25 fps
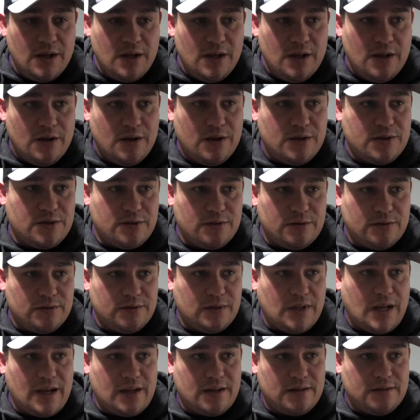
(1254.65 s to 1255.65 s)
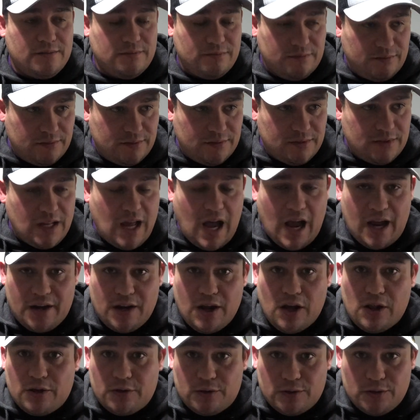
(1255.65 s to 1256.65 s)
Those are like
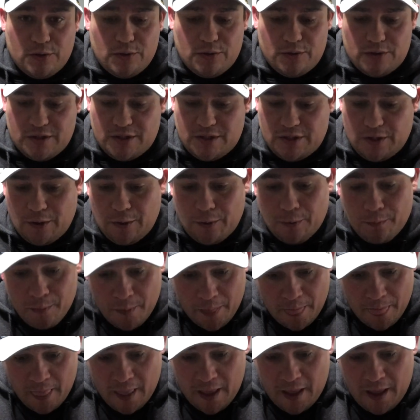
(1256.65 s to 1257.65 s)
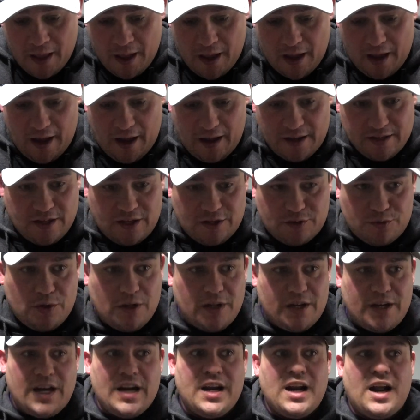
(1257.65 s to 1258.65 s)
$9 lures. So as I was
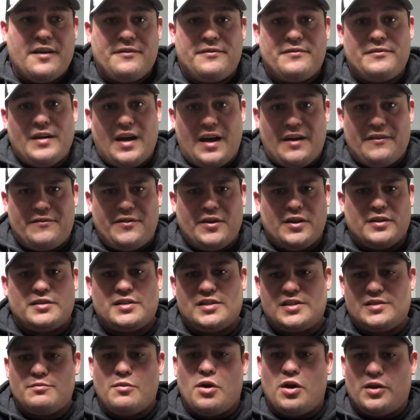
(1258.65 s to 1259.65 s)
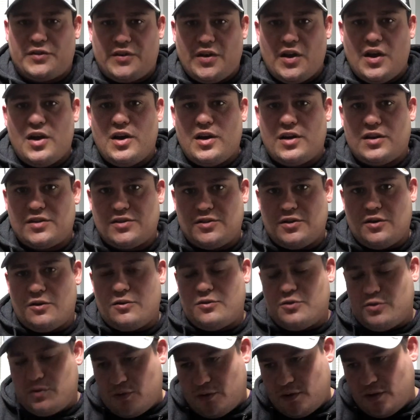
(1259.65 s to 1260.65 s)
reeling in, I felt a small tug.
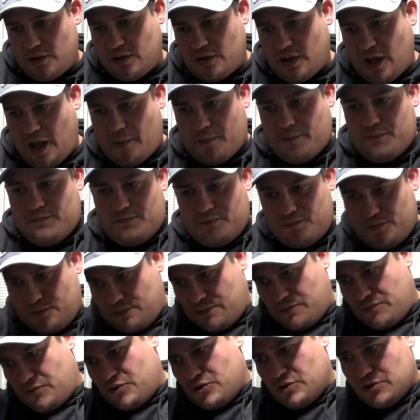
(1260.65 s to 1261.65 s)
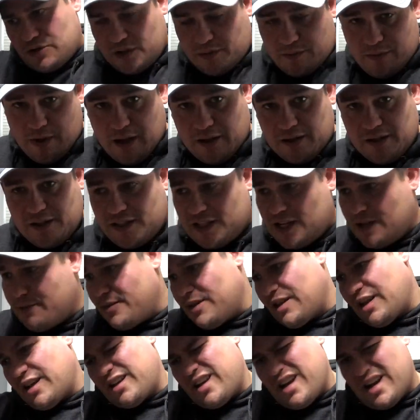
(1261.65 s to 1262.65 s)
So you should be able to see me
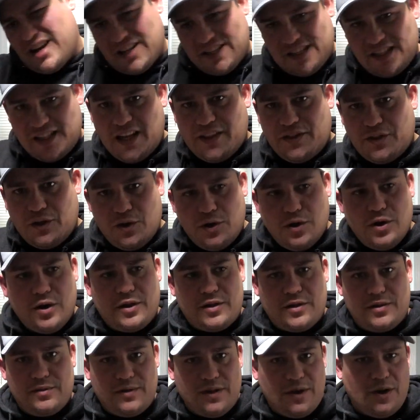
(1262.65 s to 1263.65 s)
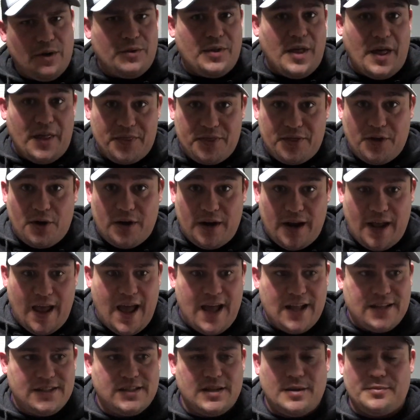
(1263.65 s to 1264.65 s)
like kind of set the hook. You know, I thought I
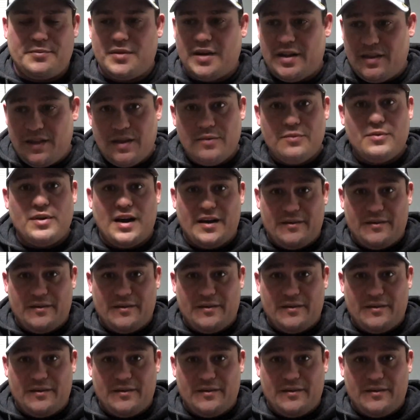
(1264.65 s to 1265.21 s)
had something, and then when I